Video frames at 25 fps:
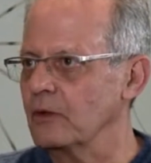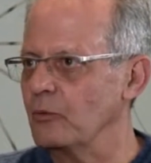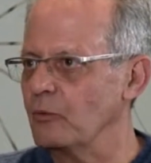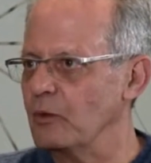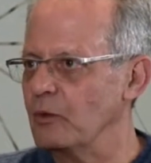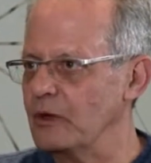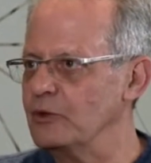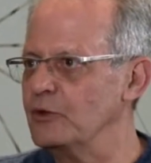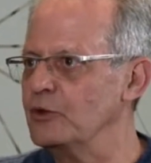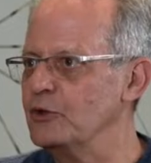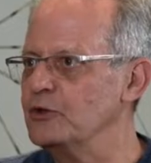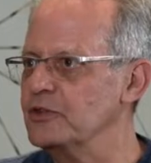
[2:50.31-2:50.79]

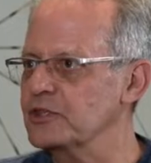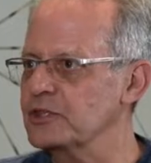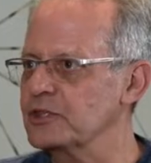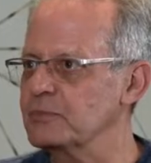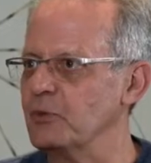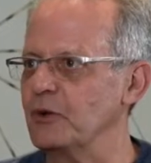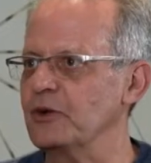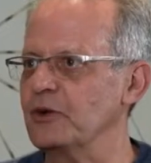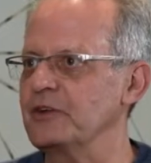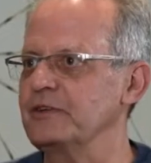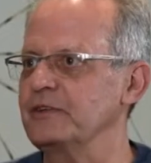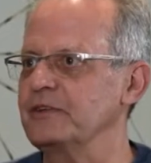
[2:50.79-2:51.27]
when you're
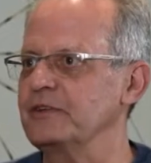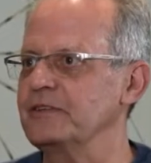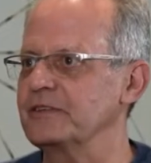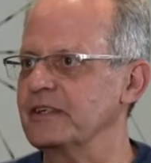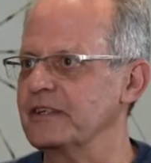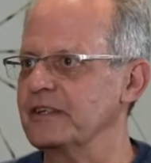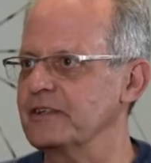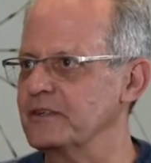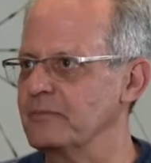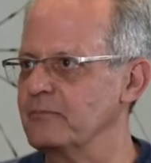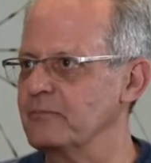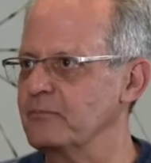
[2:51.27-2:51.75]
despondent
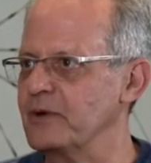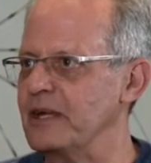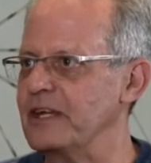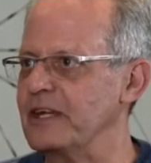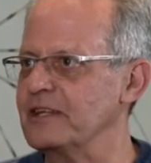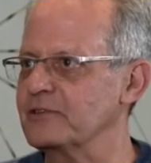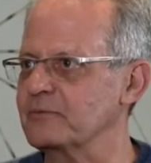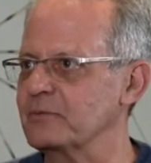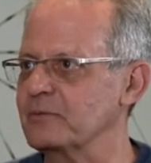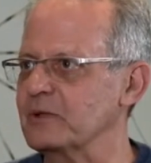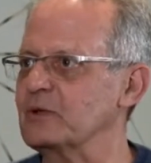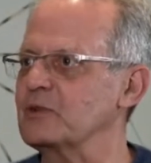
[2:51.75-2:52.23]
and
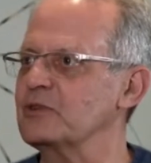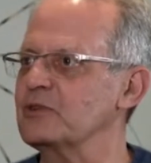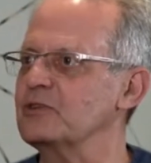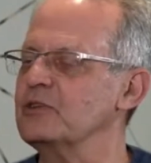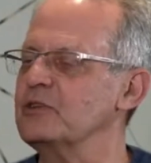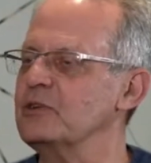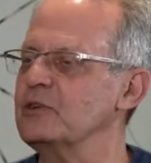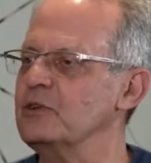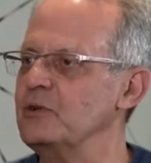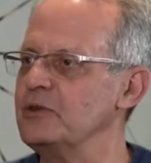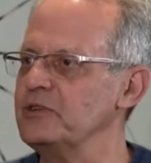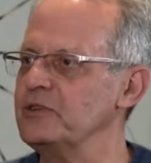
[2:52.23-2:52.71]
depressed because
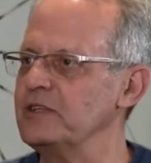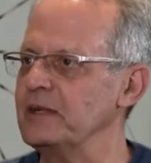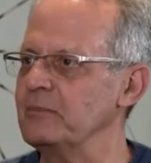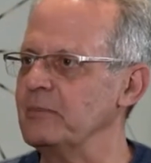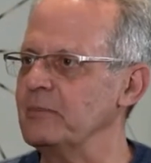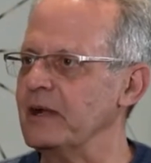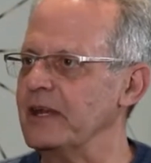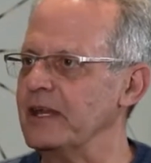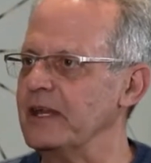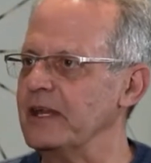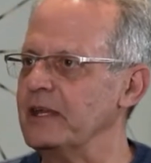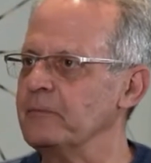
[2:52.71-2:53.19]
you're losing
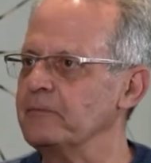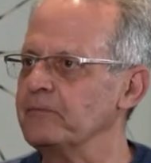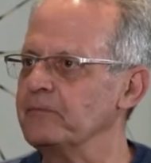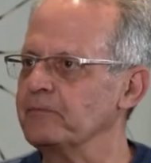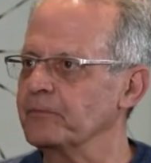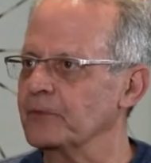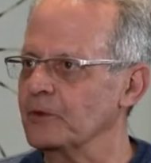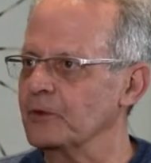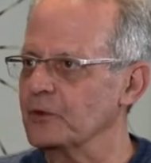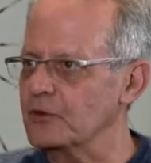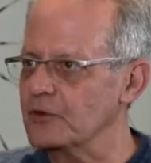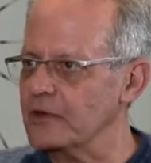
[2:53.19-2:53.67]
money,
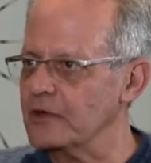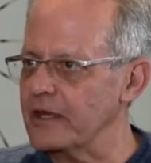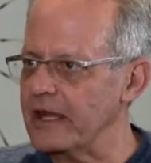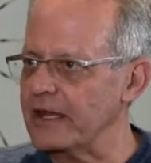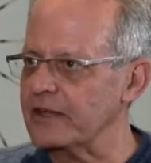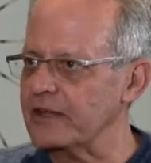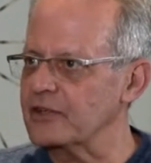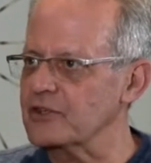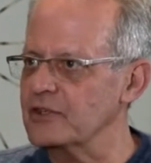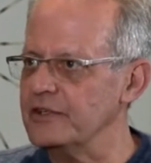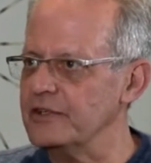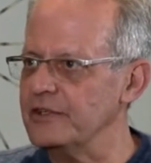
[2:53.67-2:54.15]
you'd
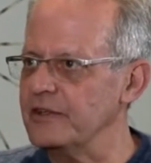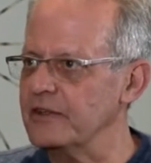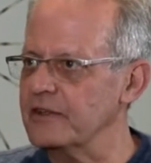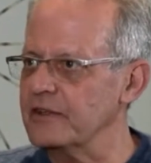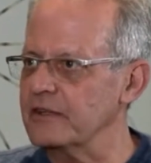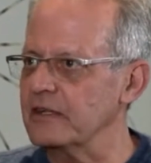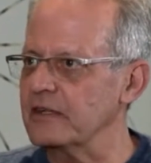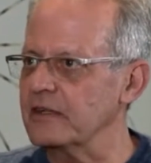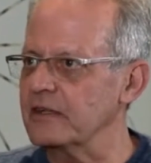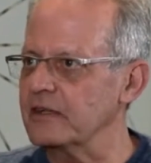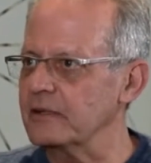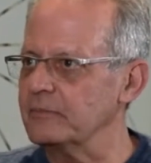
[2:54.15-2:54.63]
actually
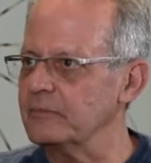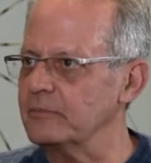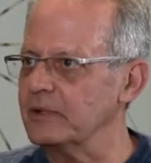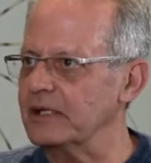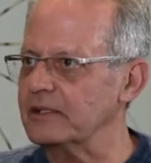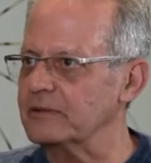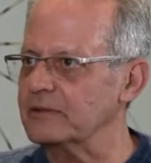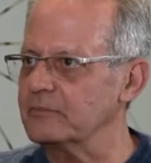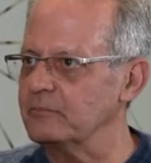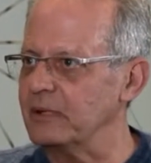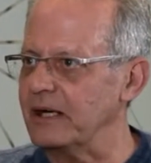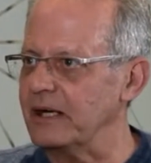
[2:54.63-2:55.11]
think
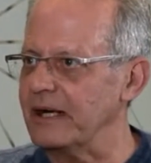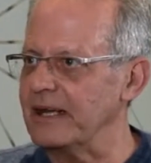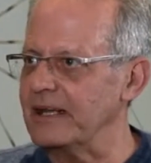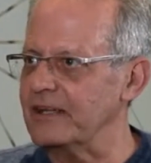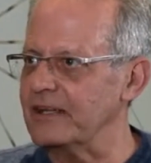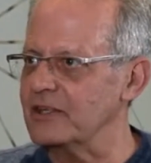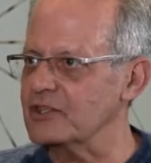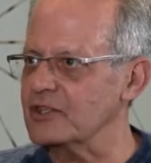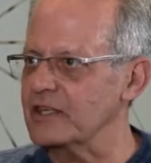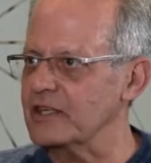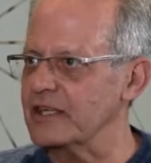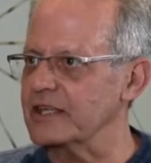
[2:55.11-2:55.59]
about
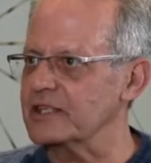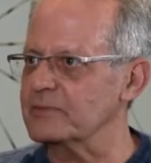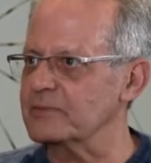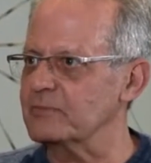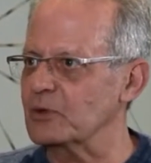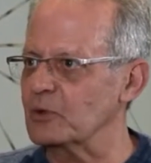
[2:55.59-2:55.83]
buying shares.